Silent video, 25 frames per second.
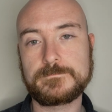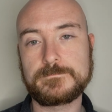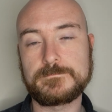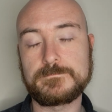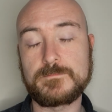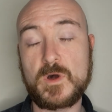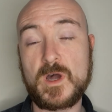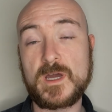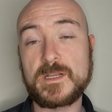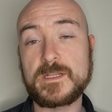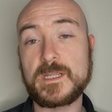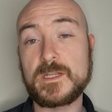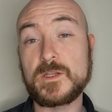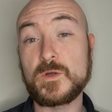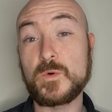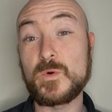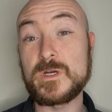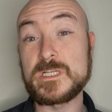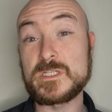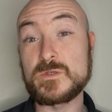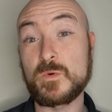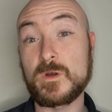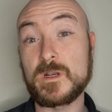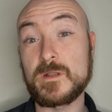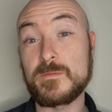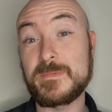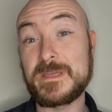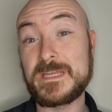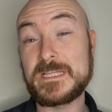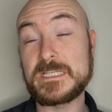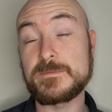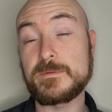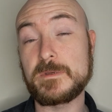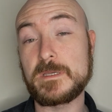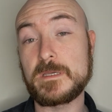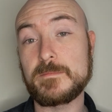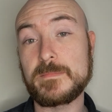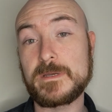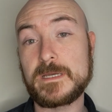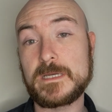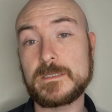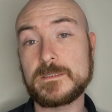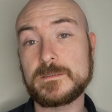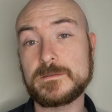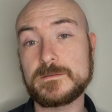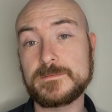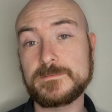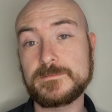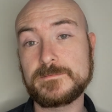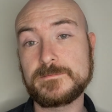My dad always wanted me to be a man.
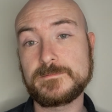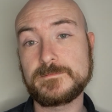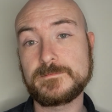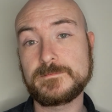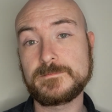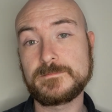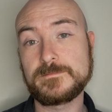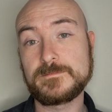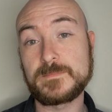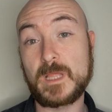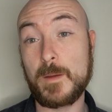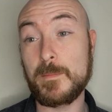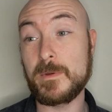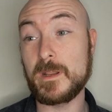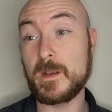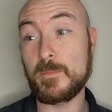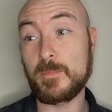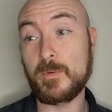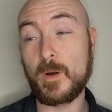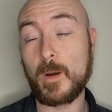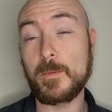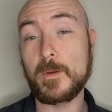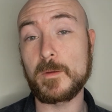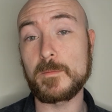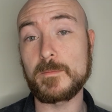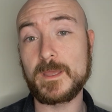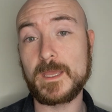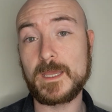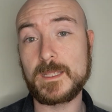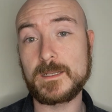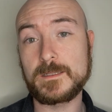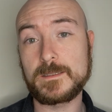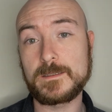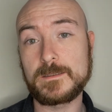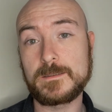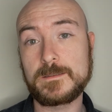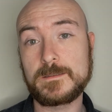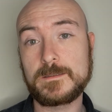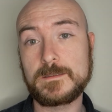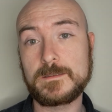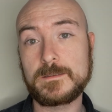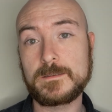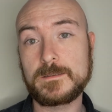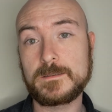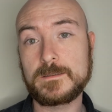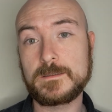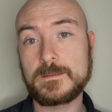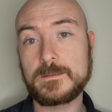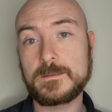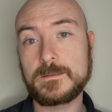I mean, a proper man.
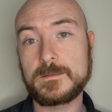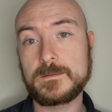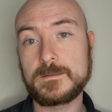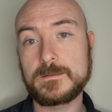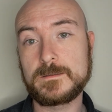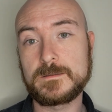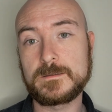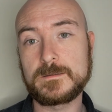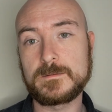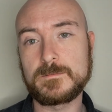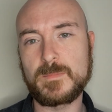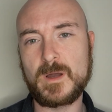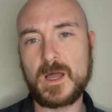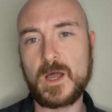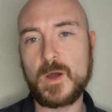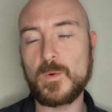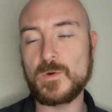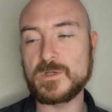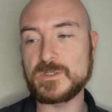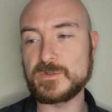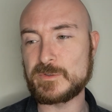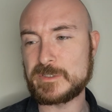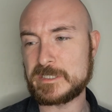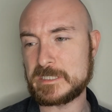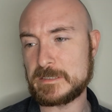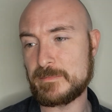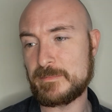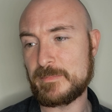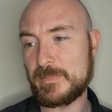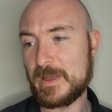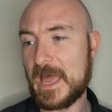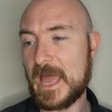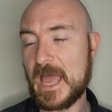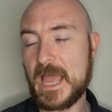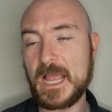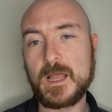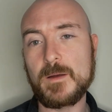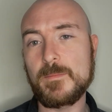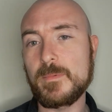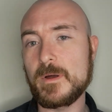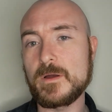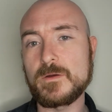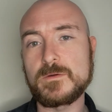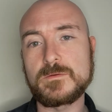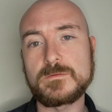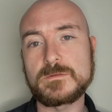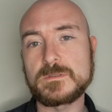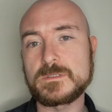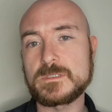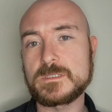But I was a bag of
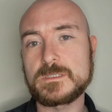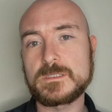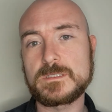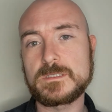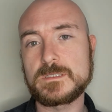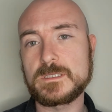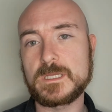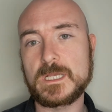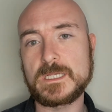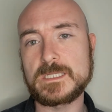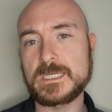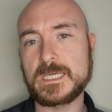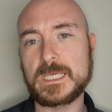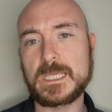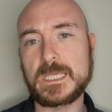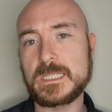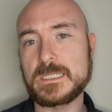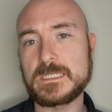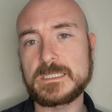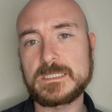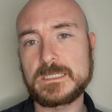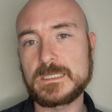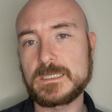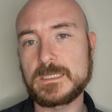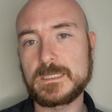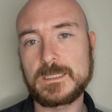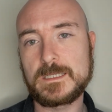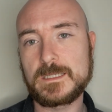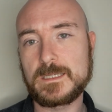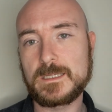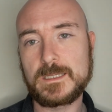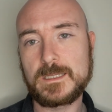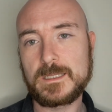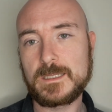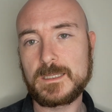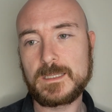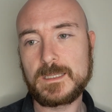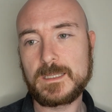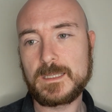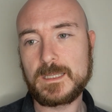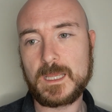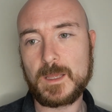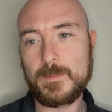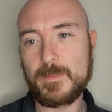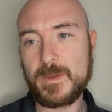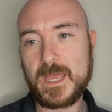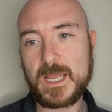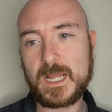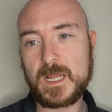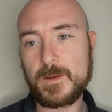bones as a kid. A
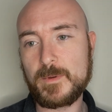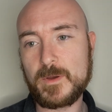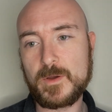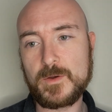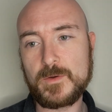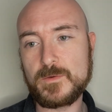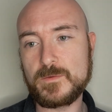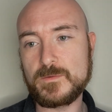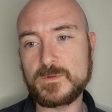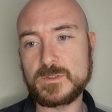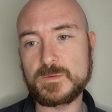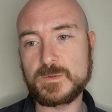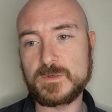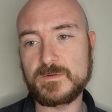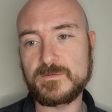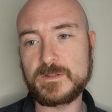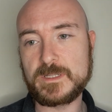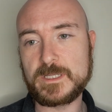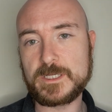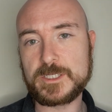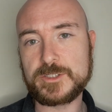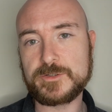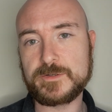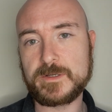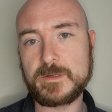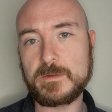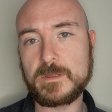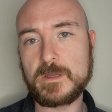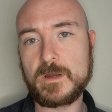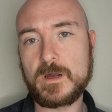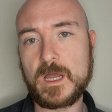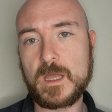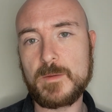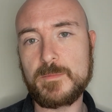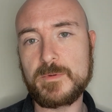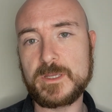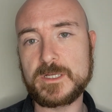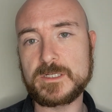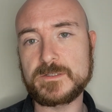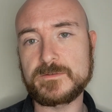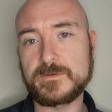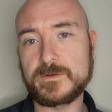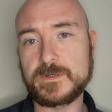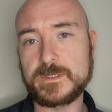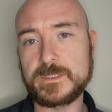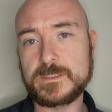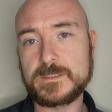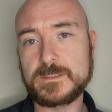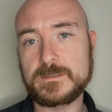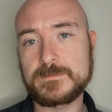bag of bones with an extremely high-pitched
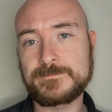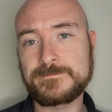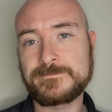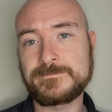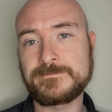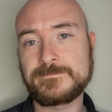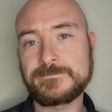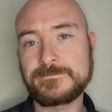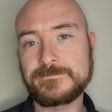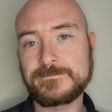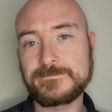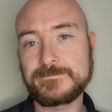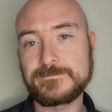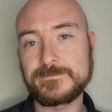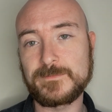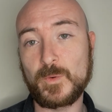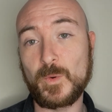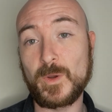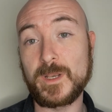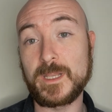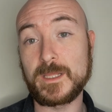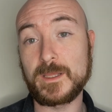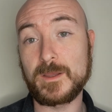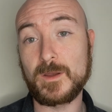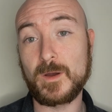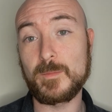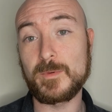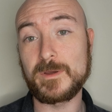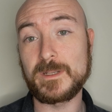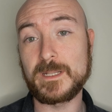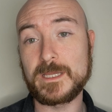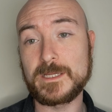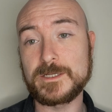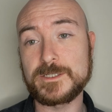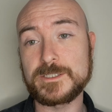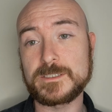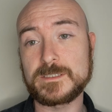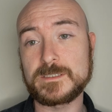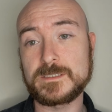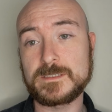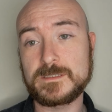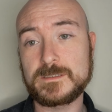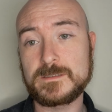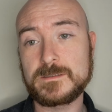voice. Winning combination.